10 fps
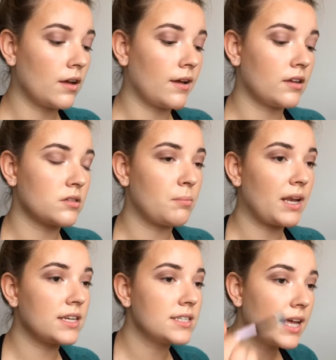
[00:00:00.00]
And
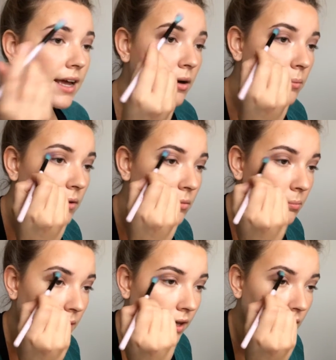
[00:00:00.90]
blend it out with
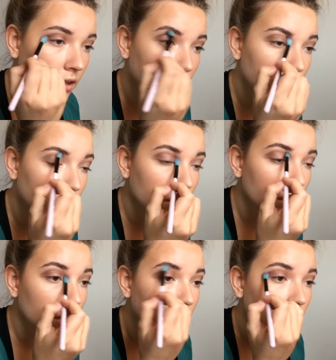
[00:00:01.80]
my
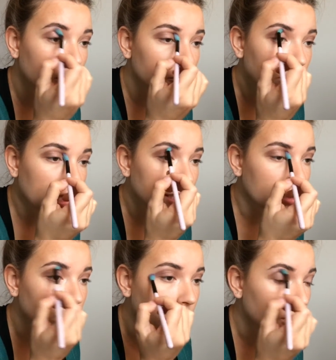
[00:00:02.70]

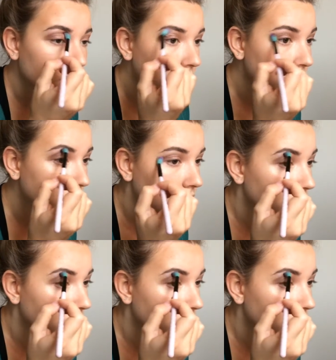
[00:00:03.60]
blending brush.